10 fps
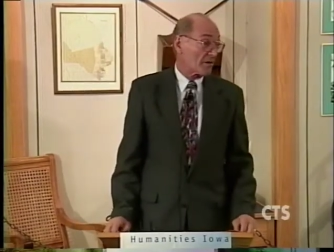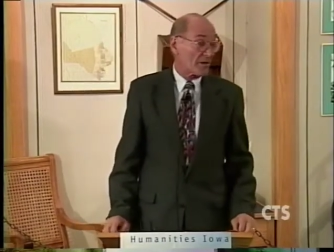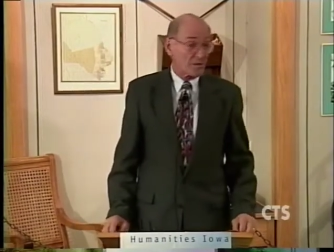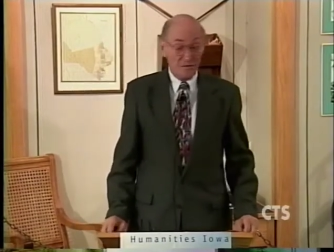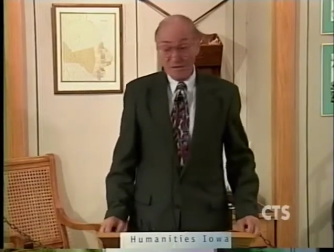There
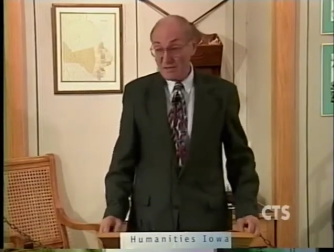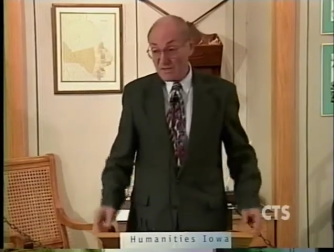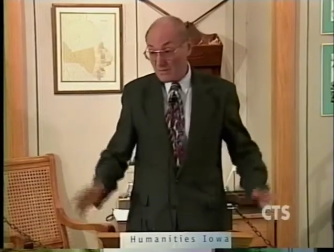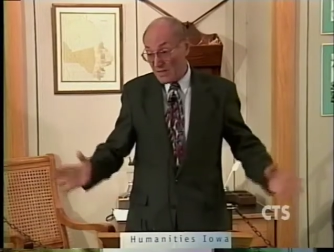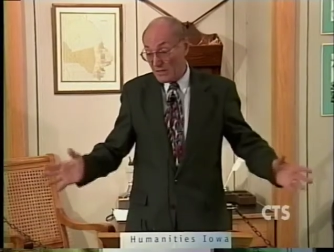has, there
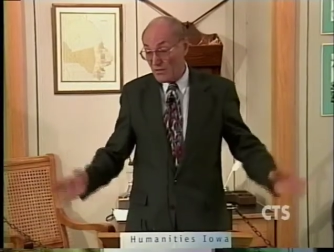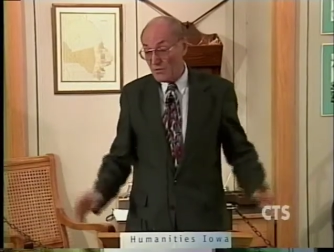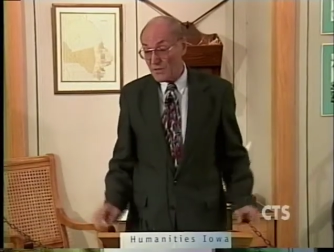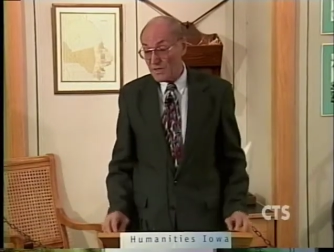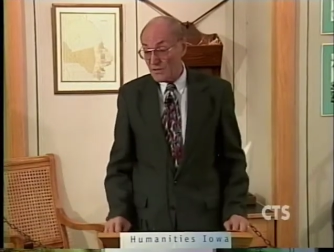has been no
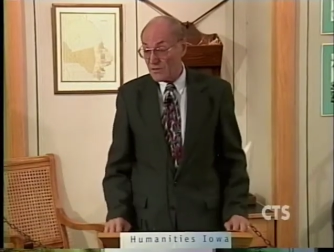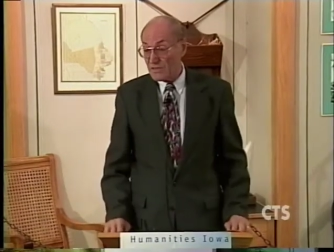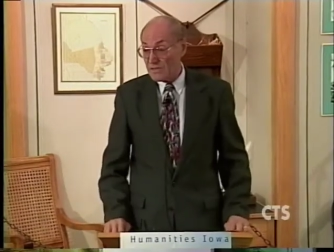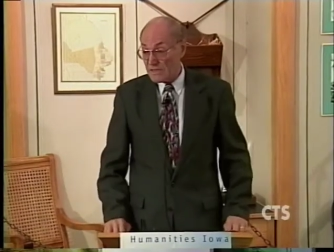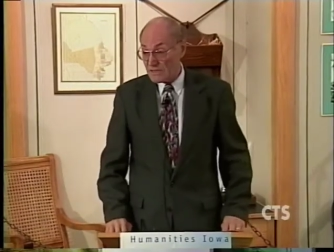
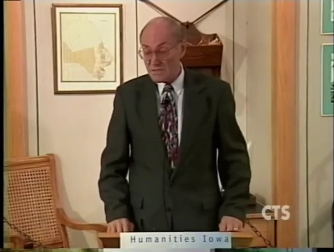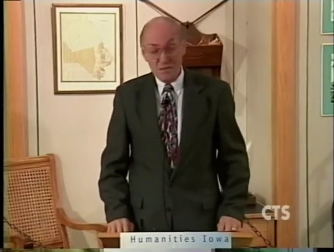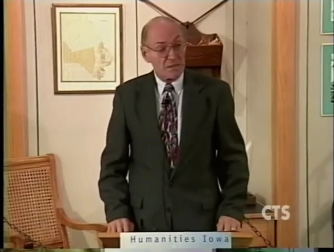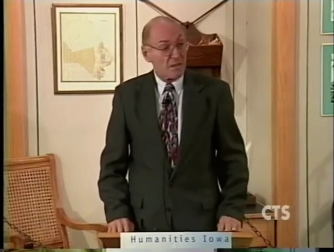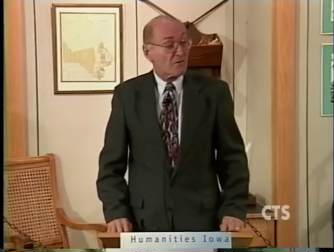recorded
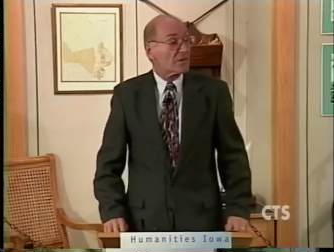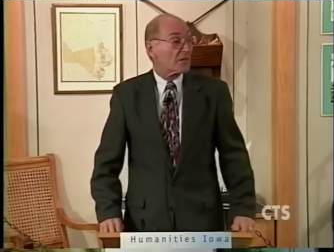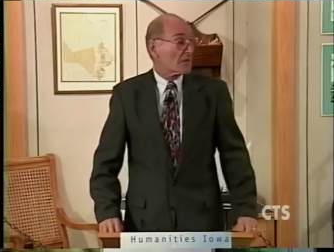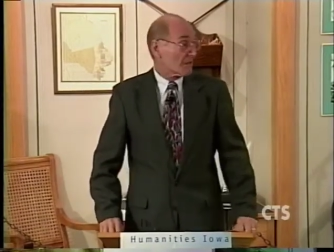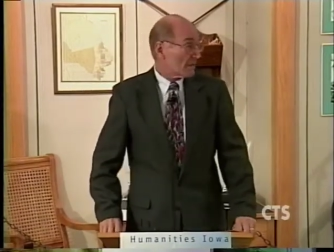instance of it
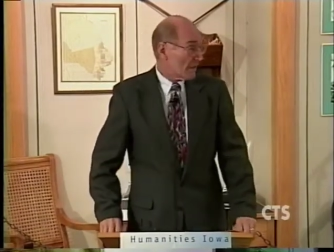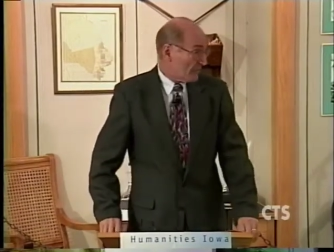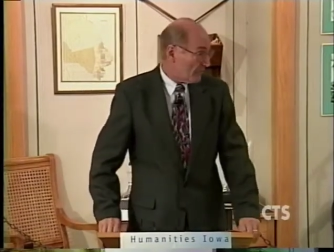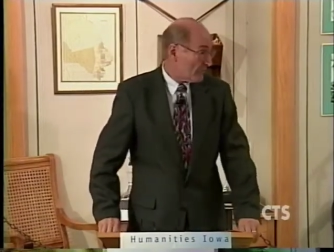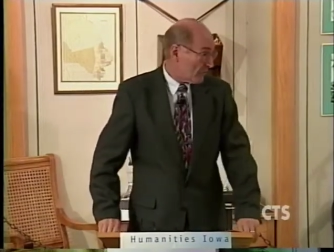in a
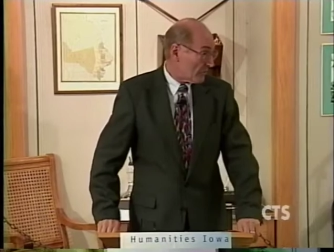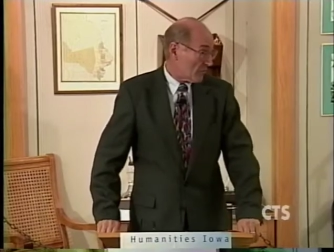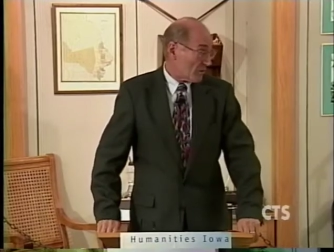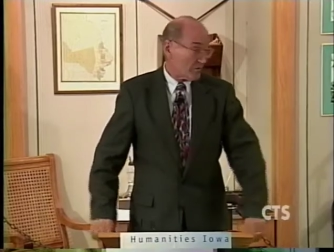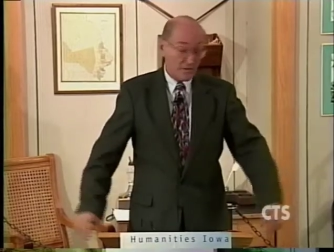native, in
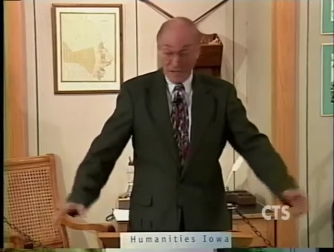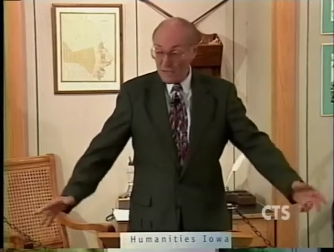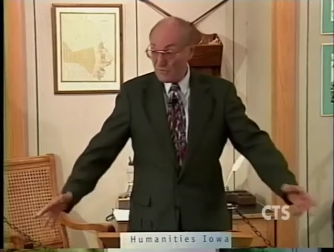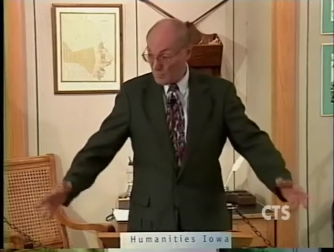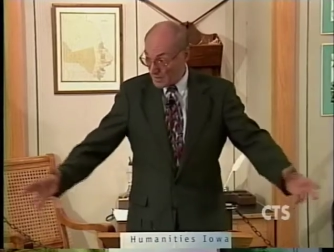one of the
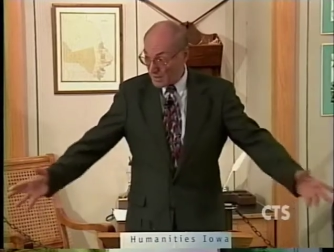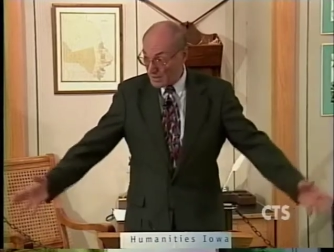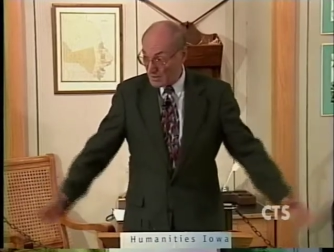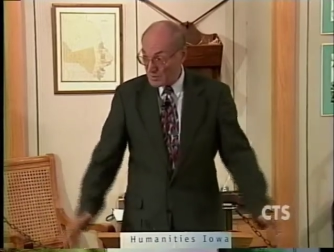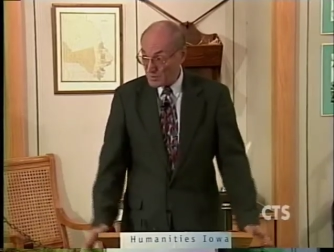Native
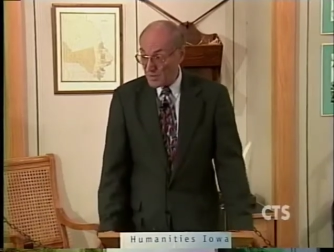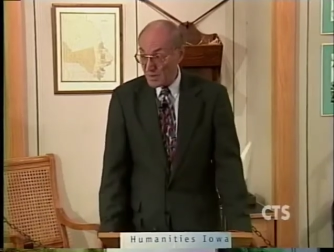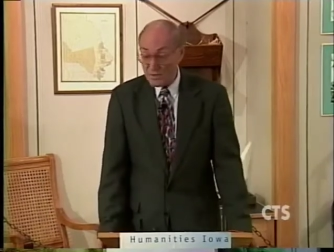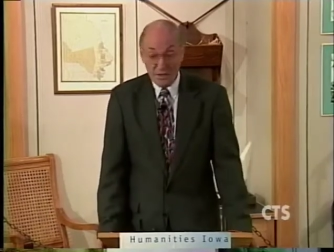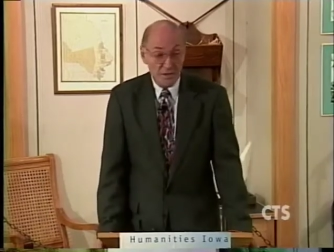American
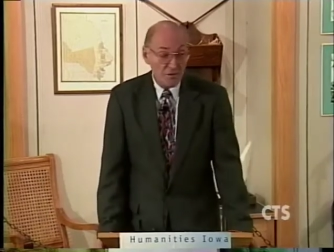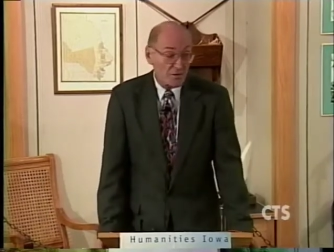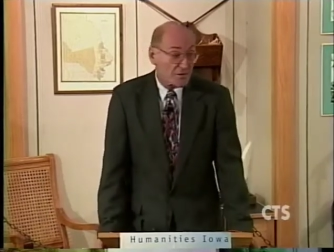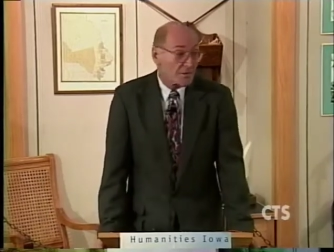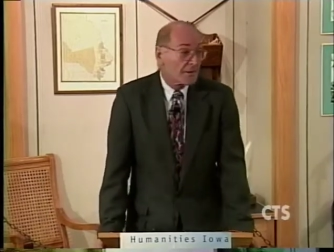
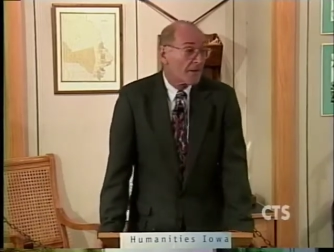populations.